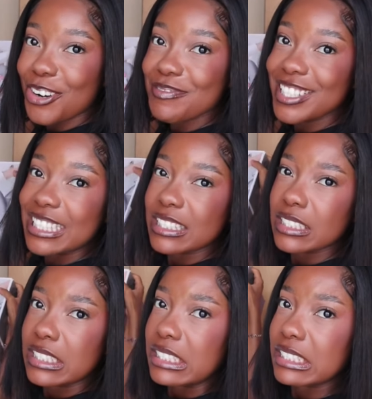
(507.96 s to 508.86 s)
got me this.
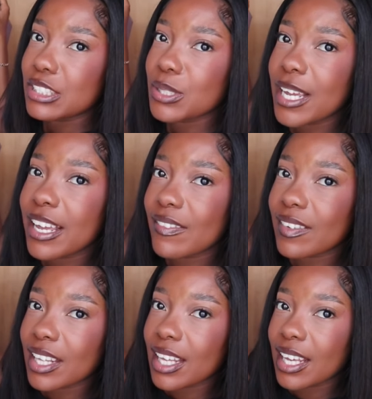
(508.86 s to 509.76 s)
It's so
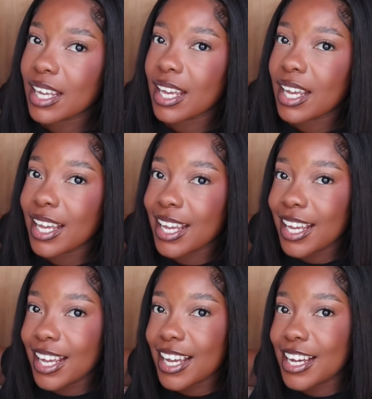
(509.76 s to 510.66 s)
heavy.
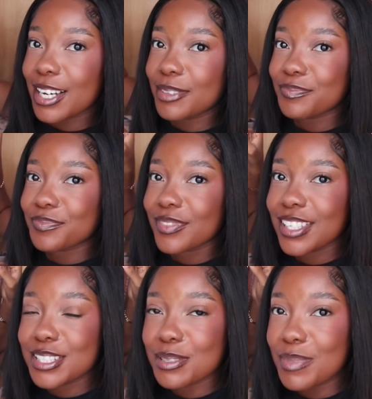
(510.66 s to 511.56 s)

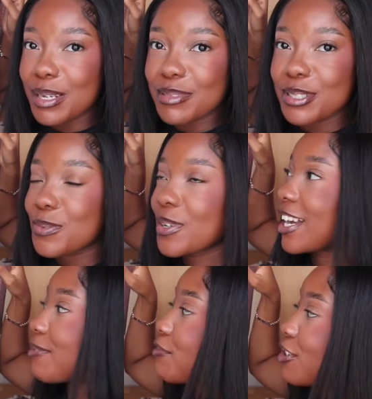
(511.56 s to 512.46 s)
It's a baby
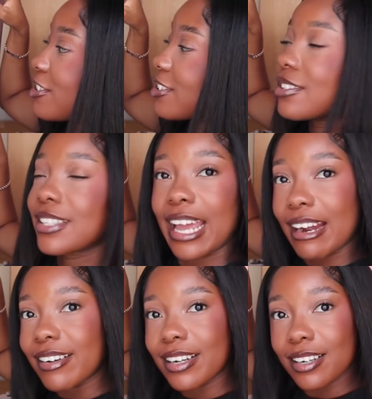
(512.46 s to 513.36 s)
swing. I'm not gonna
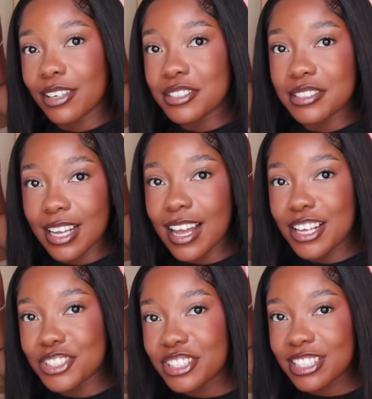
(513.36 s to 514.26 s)
carry it because
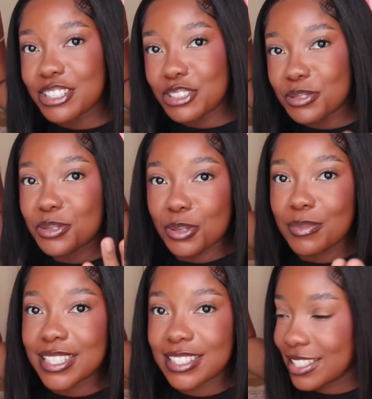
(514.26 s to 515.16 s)
as you saw
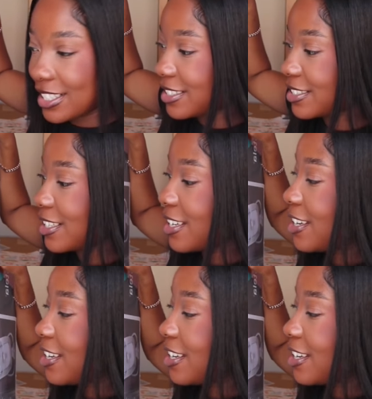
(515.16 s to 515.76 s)
my state.